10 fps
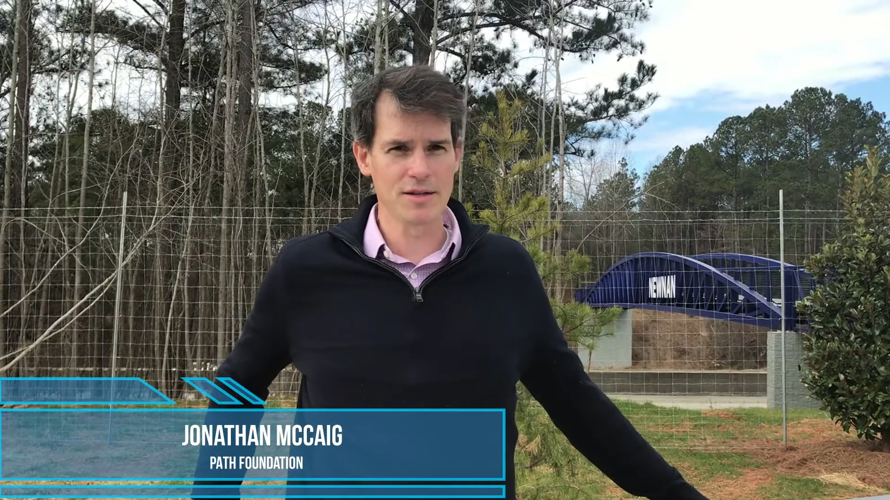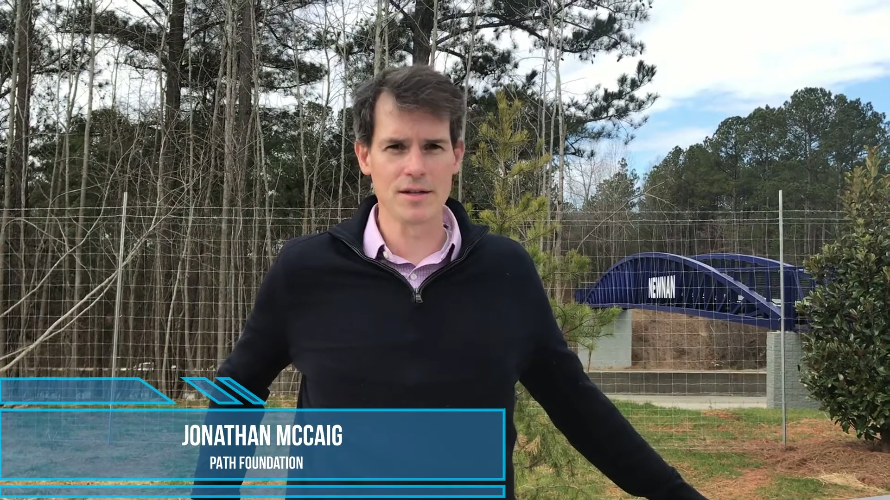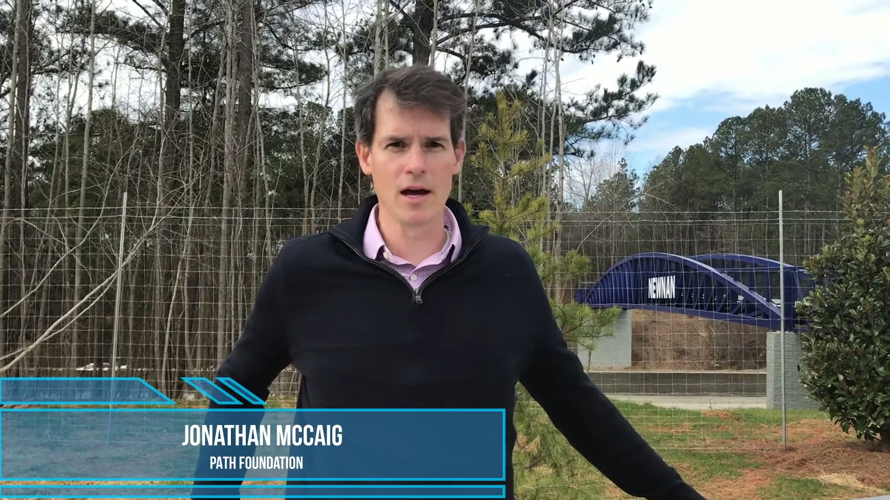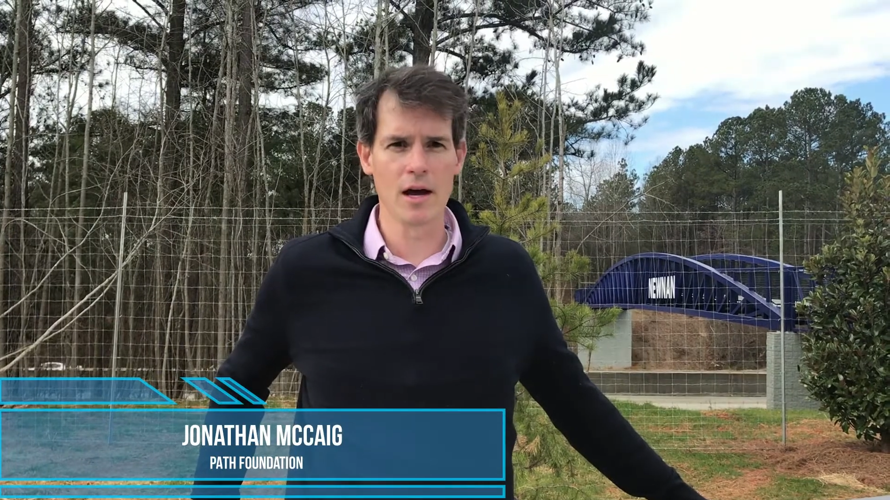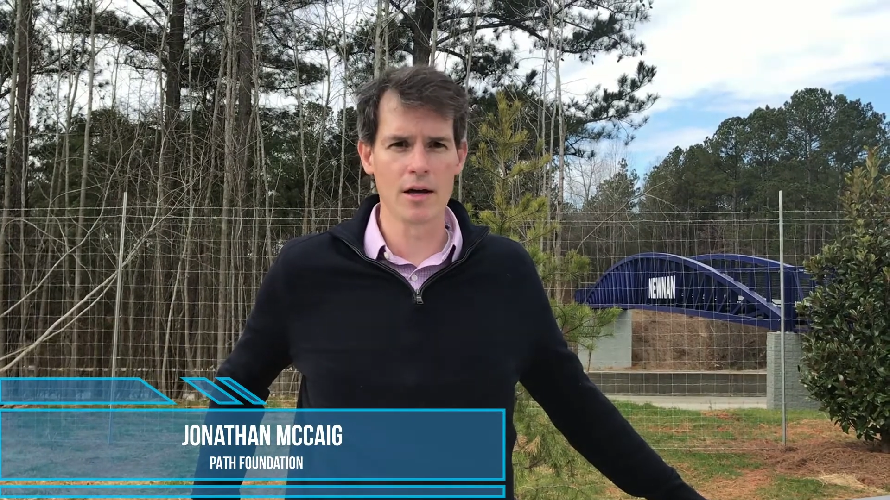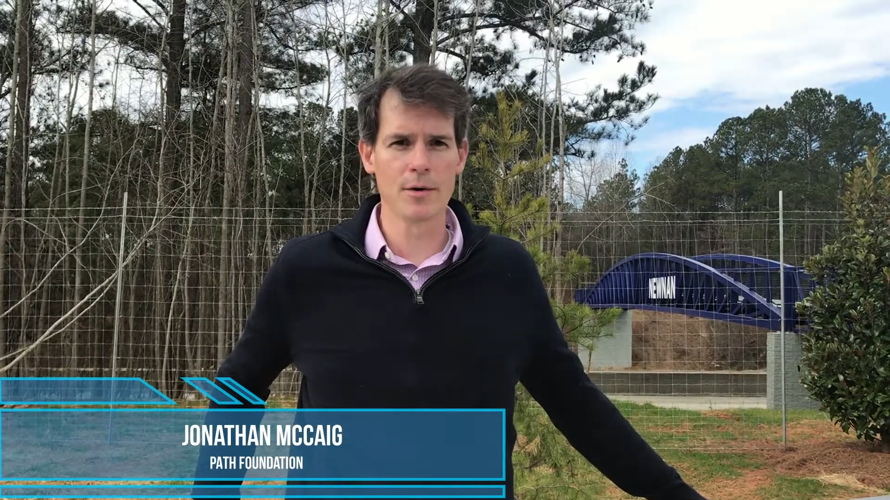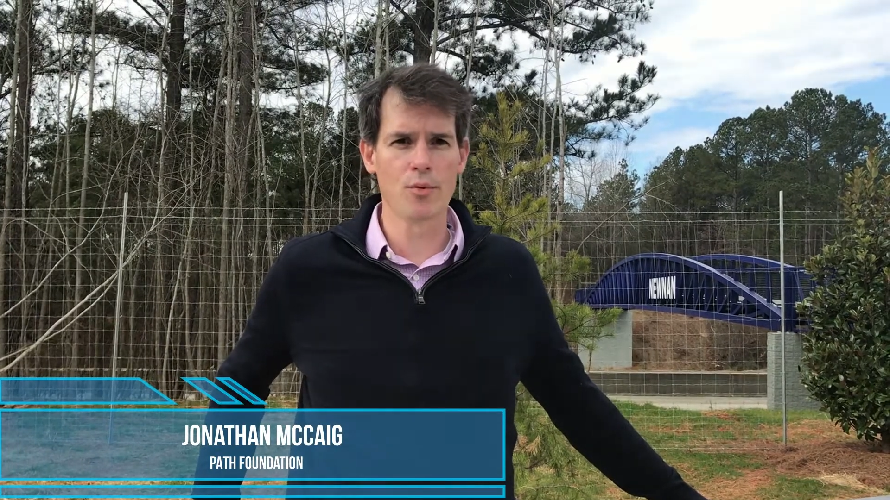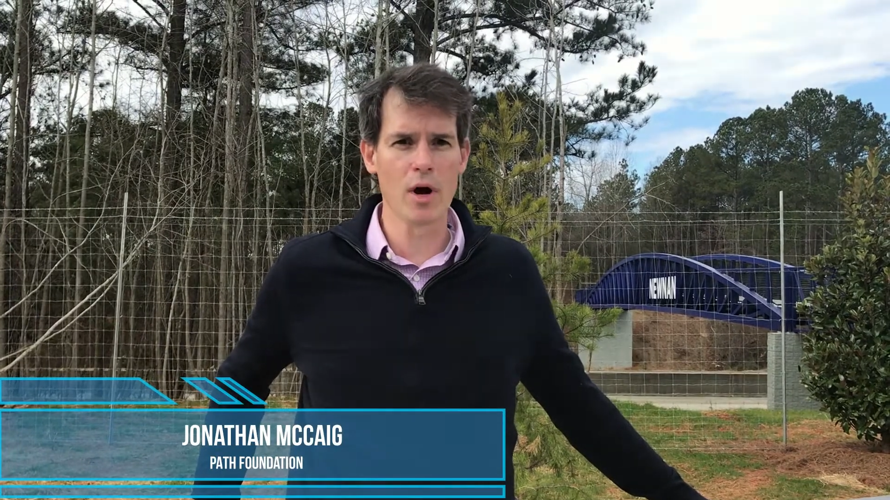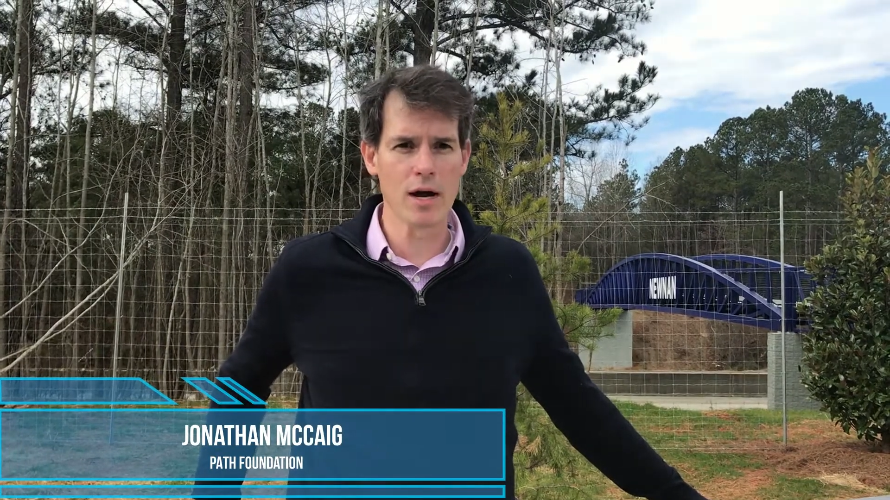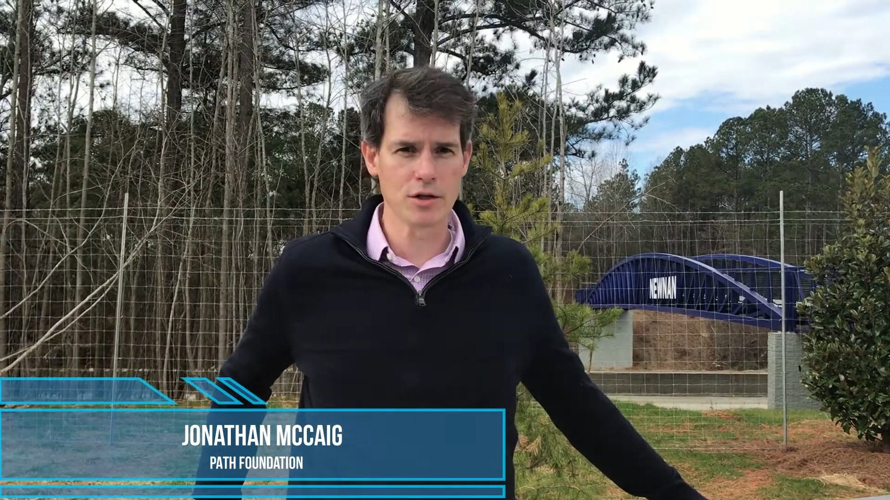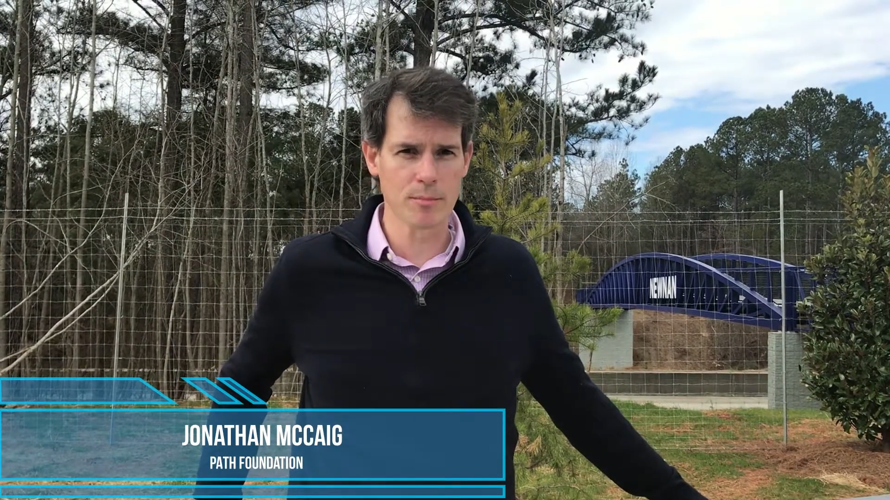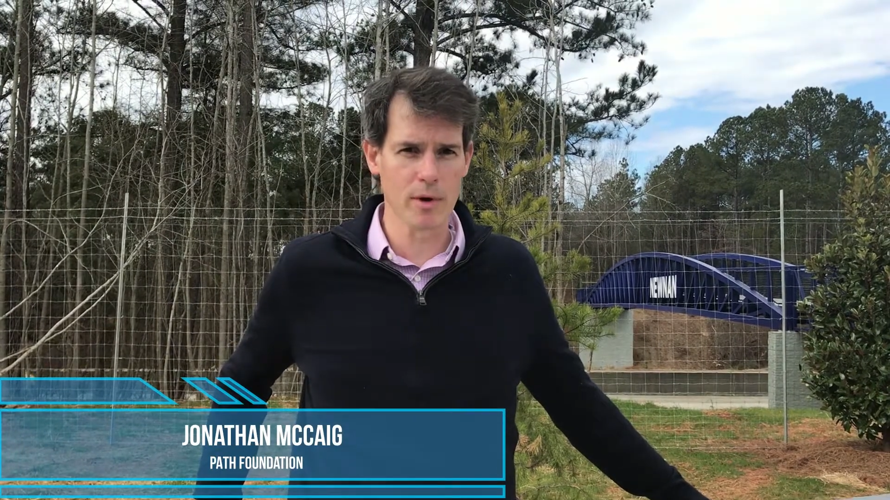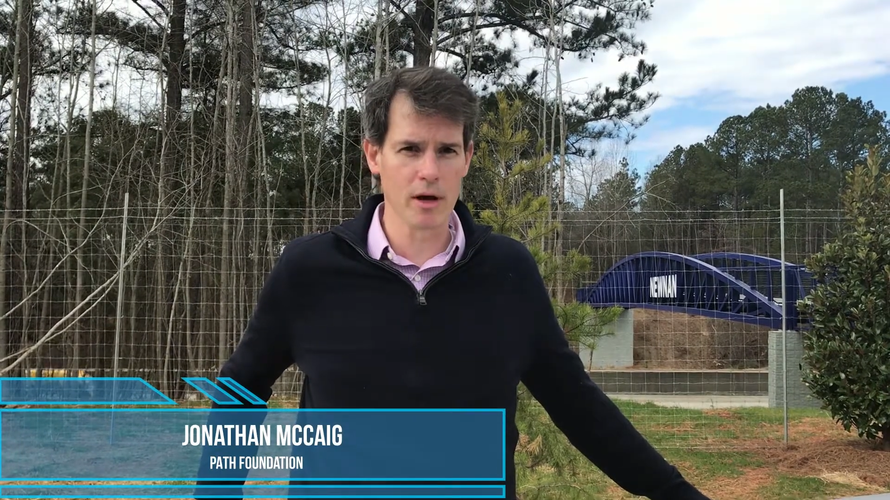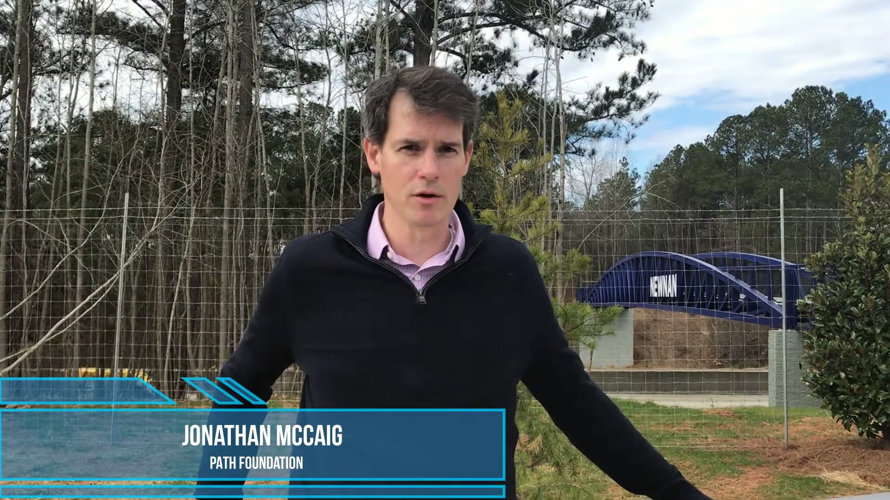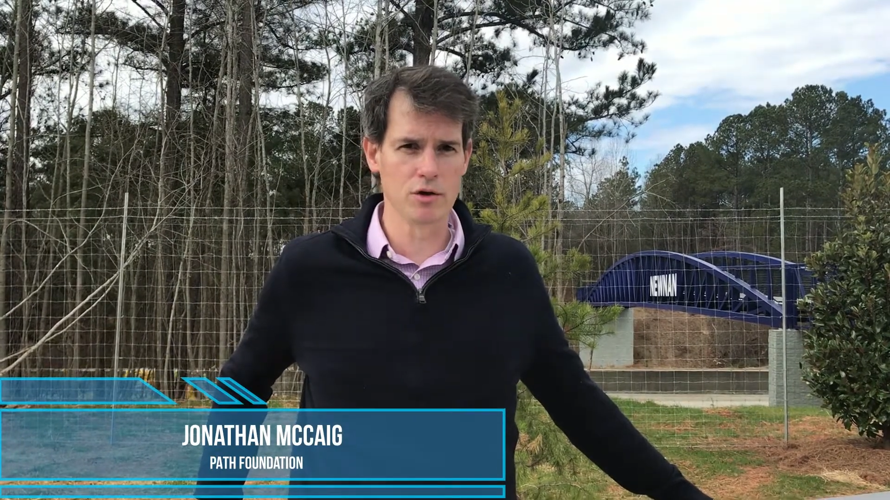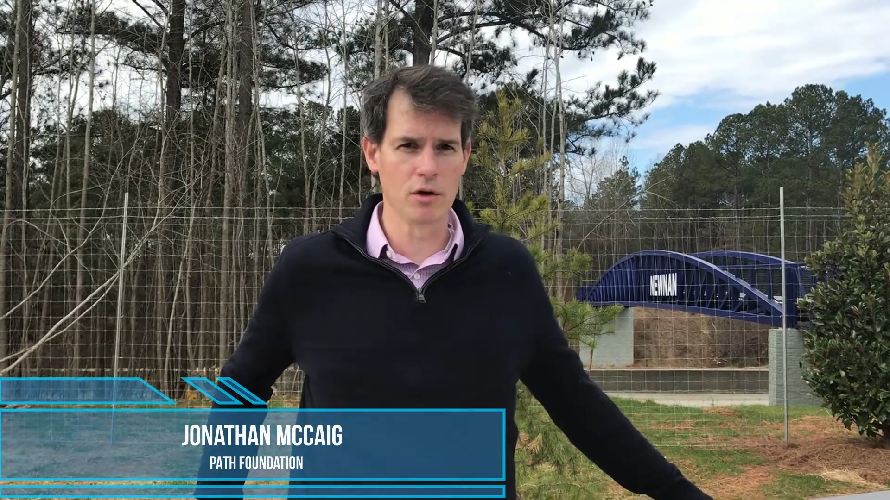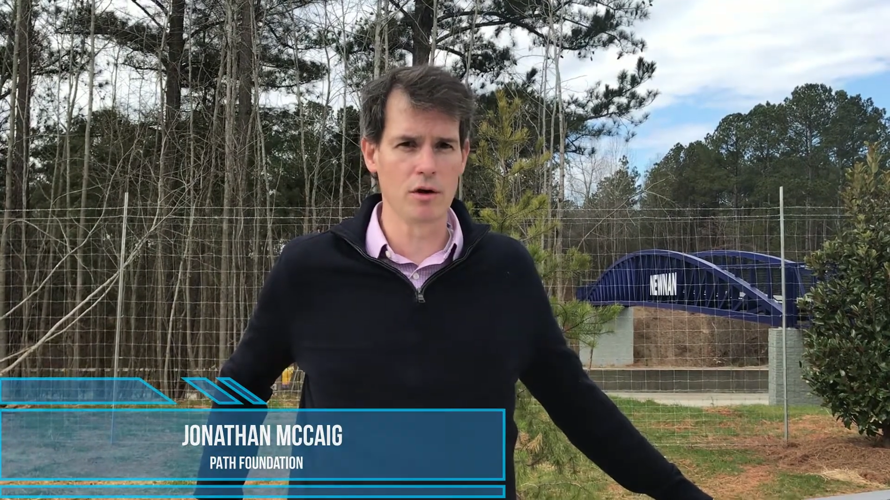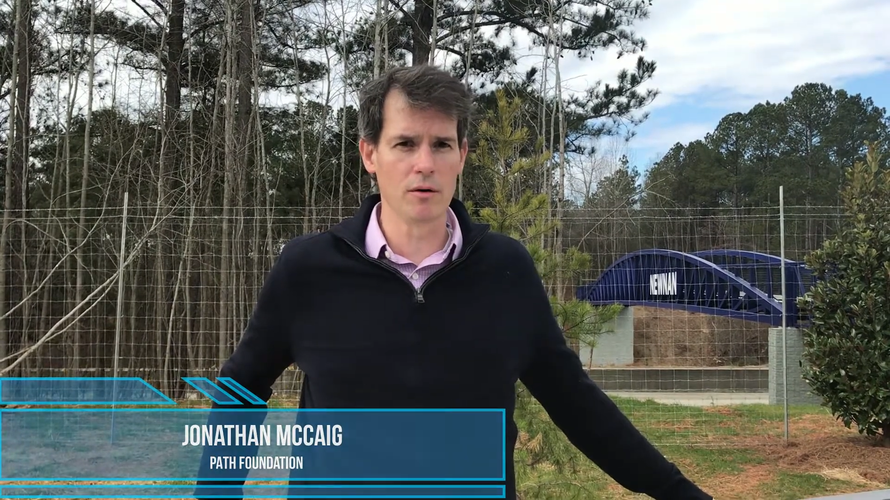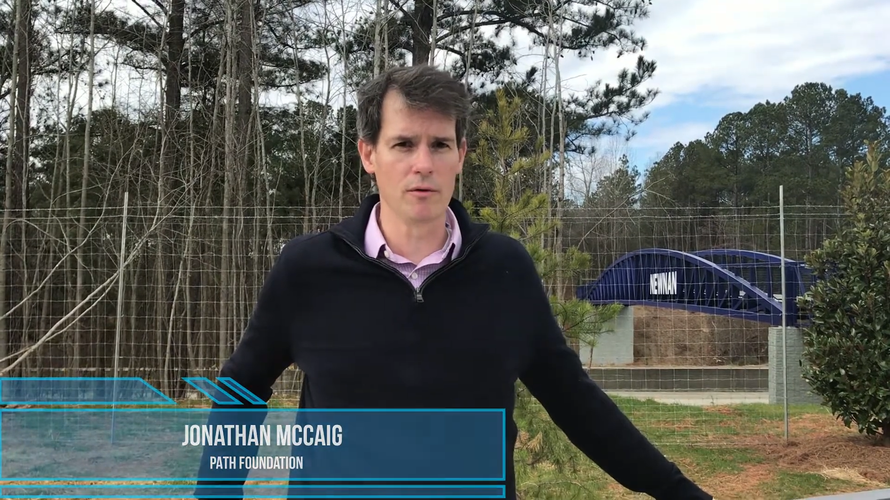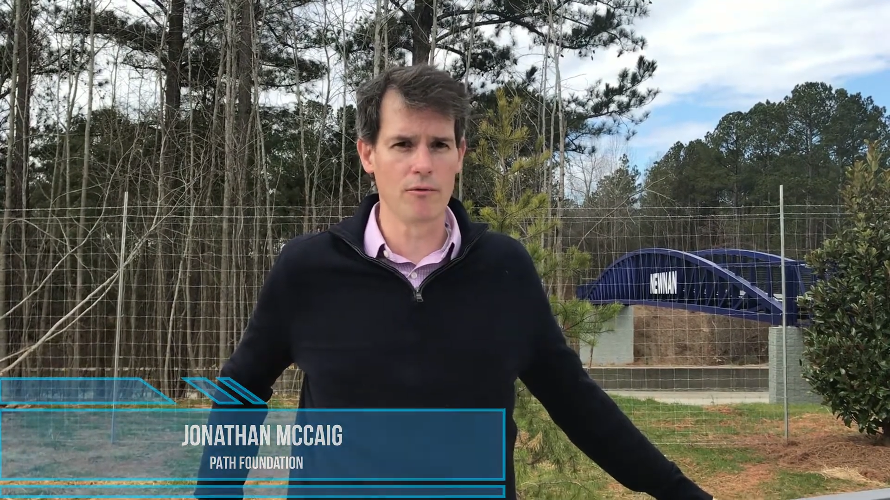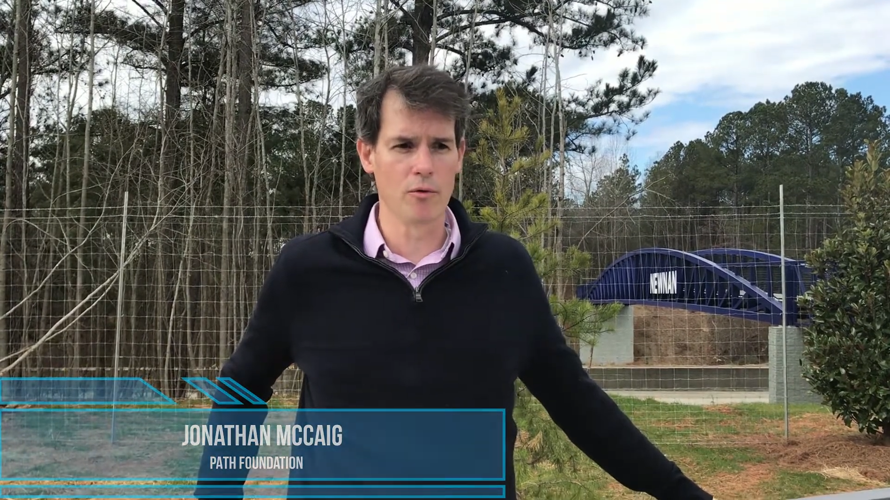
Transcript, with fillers: assigned project manager